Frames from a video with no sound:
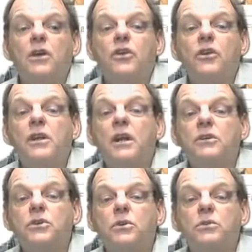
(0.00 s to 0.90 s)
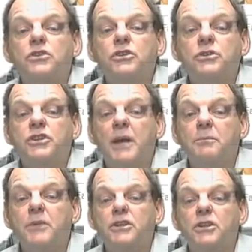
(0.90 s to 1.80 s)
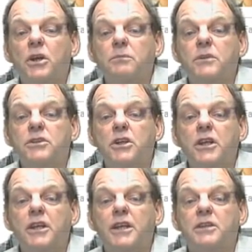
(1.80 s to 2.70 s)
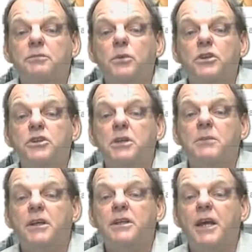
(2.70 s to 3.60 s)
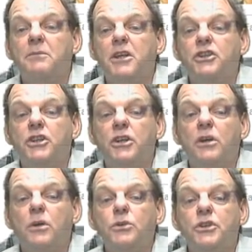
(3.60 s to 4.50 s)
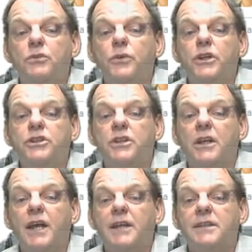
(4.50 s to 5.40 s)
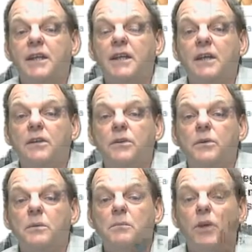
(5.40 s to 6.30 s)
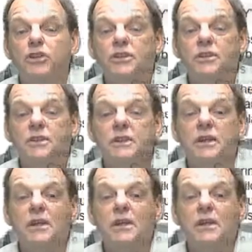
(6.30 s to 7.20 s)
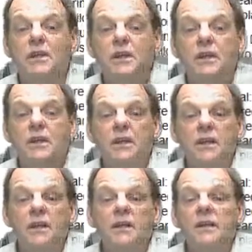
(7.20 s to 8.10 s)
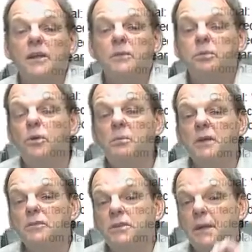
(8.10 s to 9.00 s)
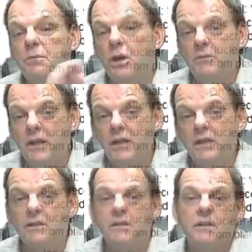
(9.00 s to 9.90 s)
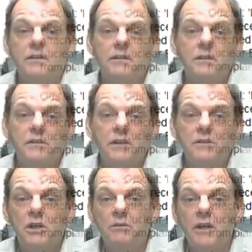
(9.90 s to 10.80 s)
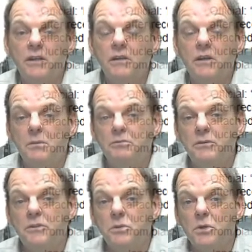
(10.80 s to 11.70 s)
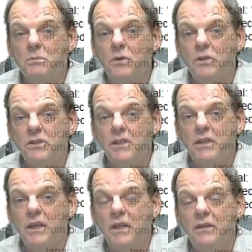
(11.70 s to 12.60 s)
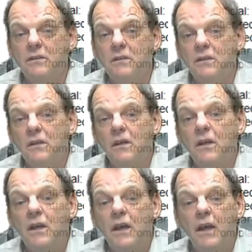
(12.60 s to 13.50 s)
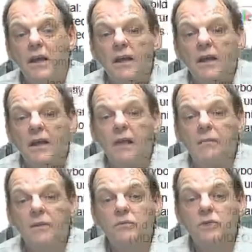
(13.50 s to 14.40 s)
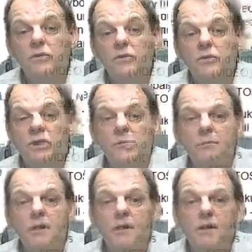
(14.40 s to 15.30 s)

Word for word: You can also Japanese government study that the Fukushima contamination in the ocean reached Alaska in under a month. Now the plume never stopped coming at it. It's coming at it at about 50 square miles a day, and we've covered quite a bit